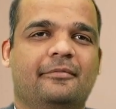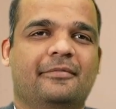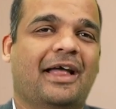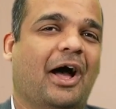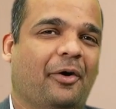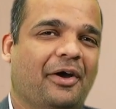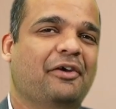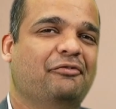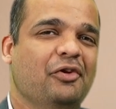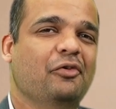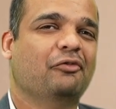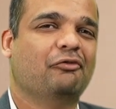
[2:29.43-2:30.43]
Now, if
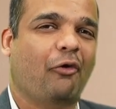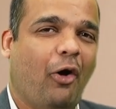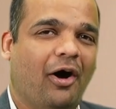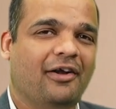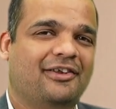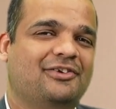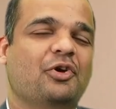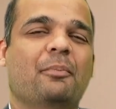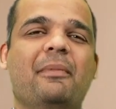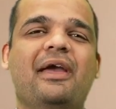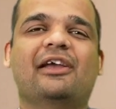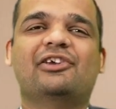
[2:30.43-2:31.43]
you want to
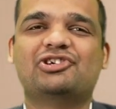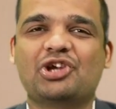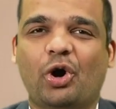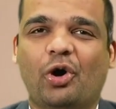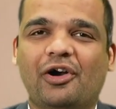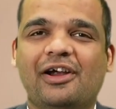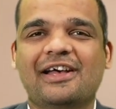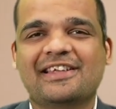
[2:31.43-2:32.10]
make sure